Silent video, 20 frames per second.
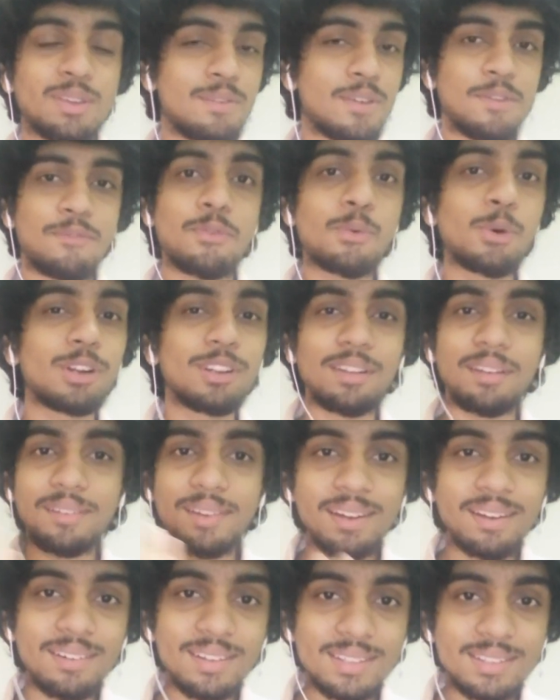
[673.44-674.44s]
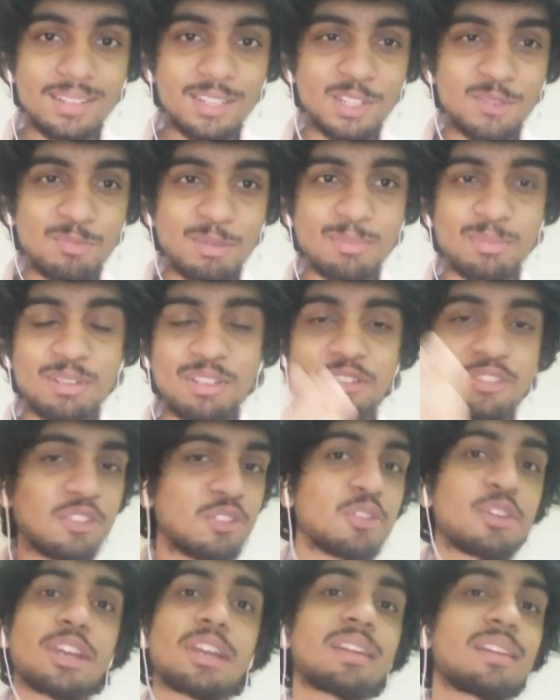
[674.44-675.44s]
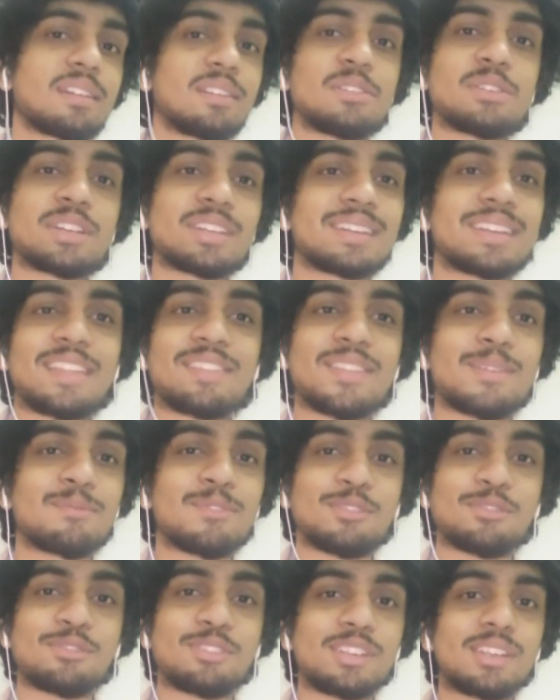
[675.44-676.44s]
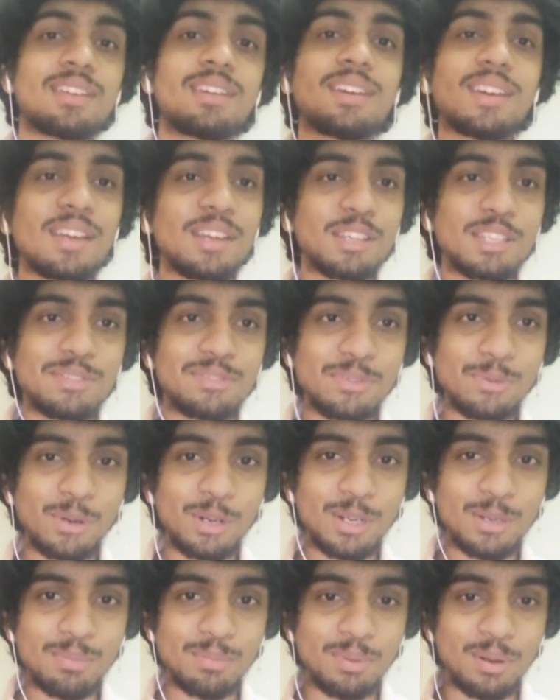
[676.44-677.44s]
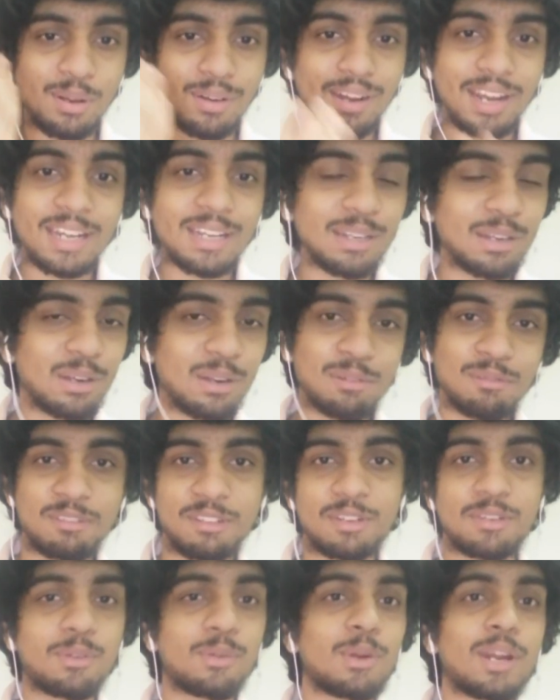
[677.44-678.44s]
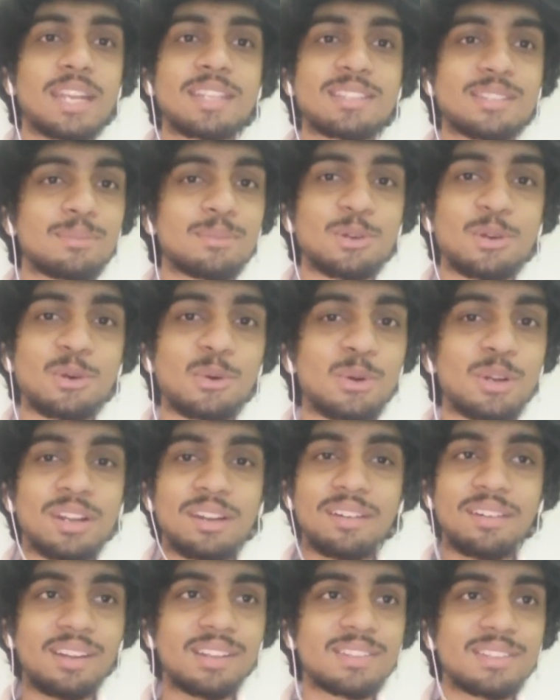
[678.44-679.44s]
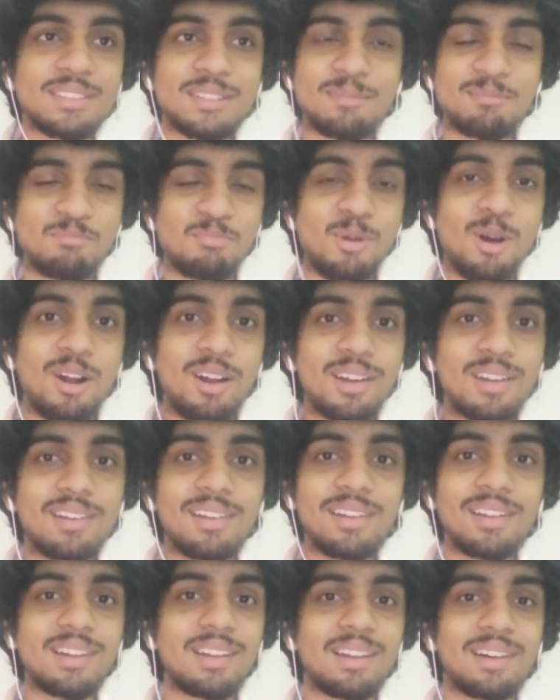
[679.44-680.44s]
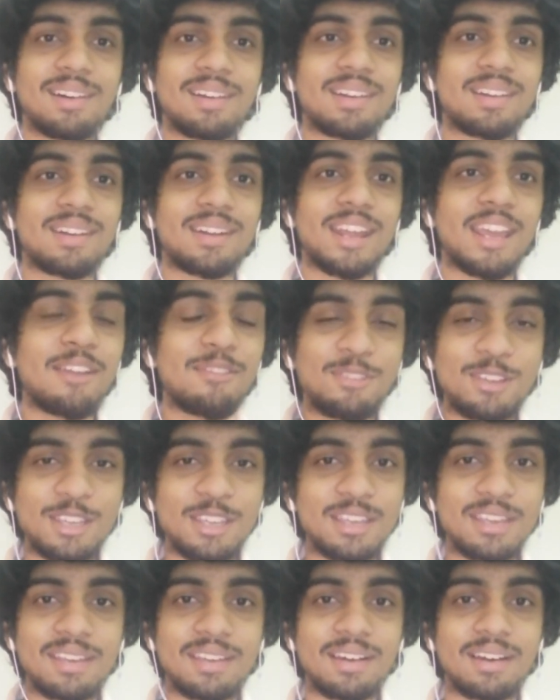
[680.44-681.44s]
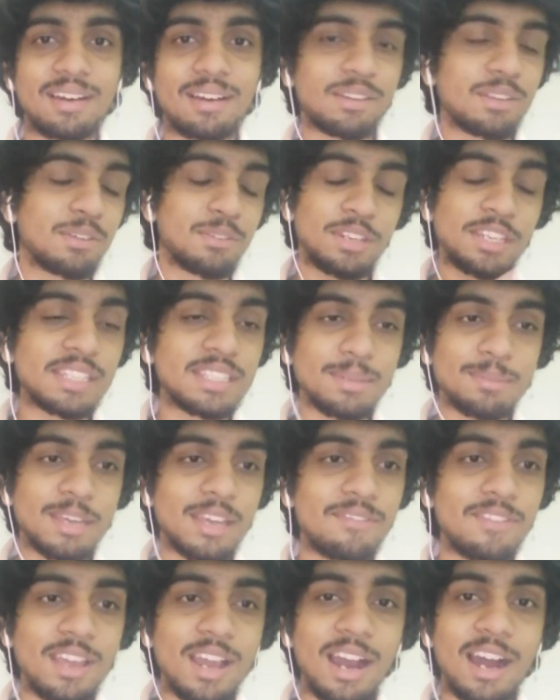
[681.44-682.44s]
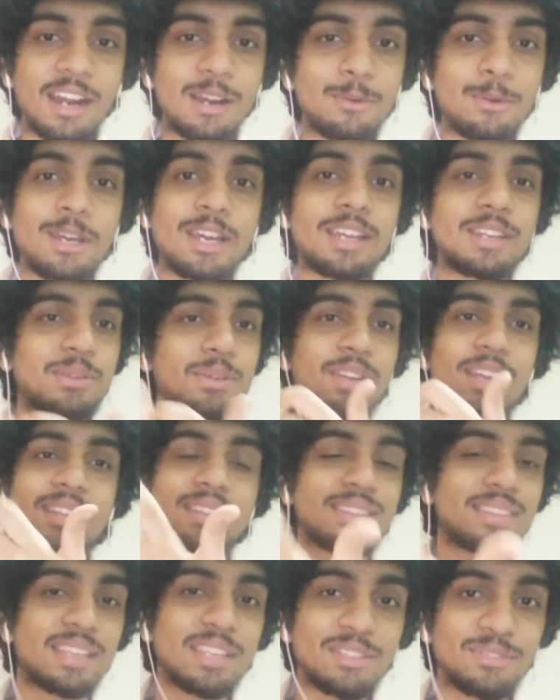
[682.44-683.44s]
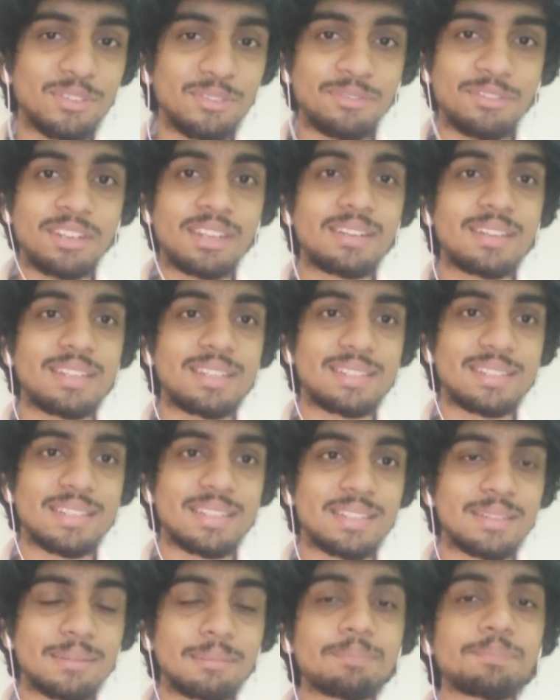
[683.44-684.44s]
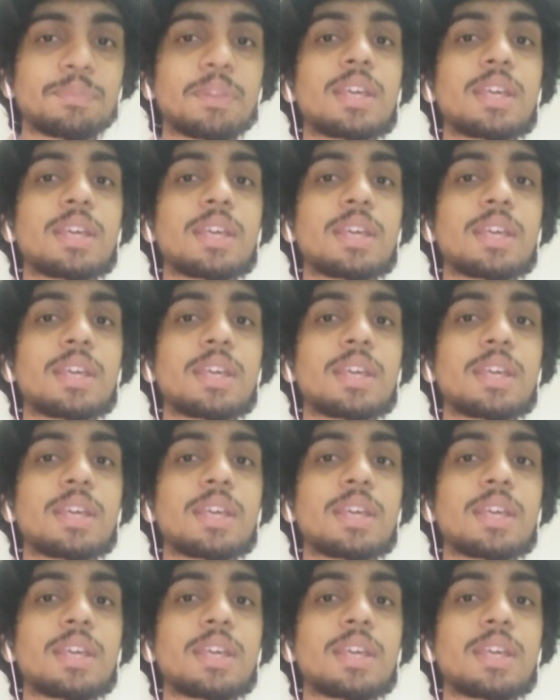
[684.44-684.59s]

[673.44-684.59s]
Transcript: if you want to read research papers you can you can get them for free if you want to write you know, write some code and run some model on heavy uh, you need some heavy hardware you get things for free these days